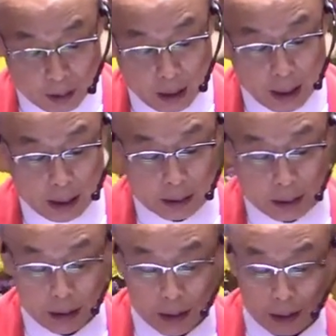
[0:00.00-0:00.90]
And
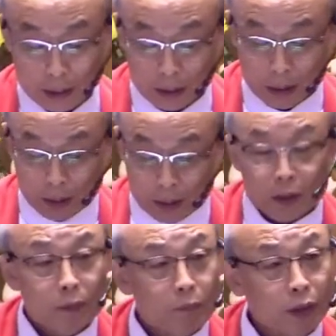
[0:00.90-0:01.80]
here,
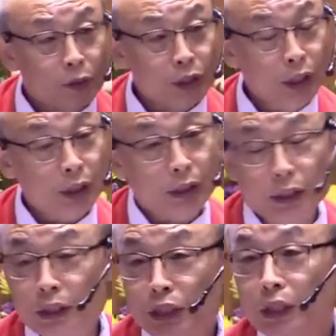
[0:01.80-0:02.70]
because here
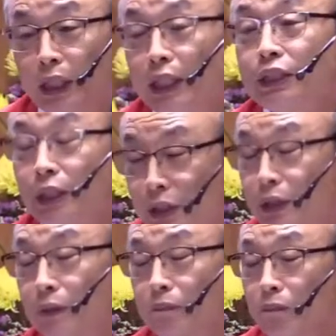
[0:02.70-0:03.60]
in these
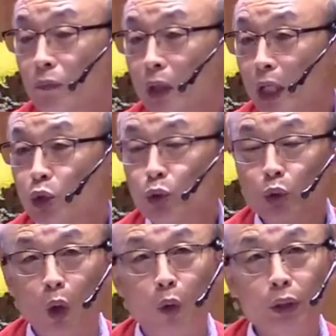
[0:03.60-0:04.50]
cases, as you
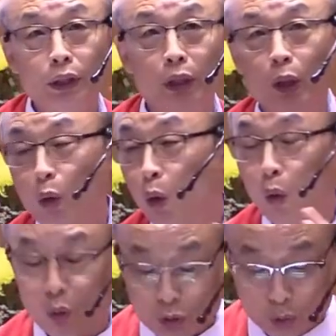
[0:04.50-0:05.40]
know, in the
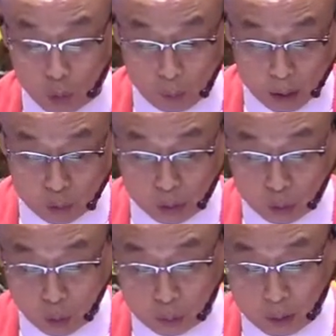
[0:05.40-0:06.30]
whole story, we know